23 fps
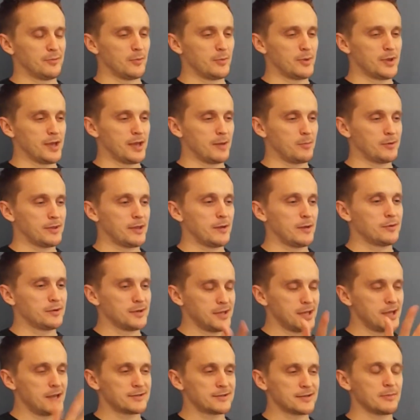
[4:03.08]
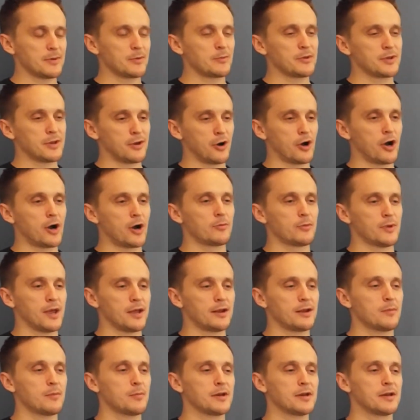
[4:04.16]
what we had, but that would, yeah, something with the arm.
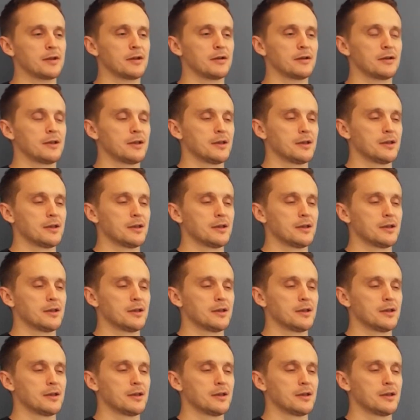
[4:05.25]
In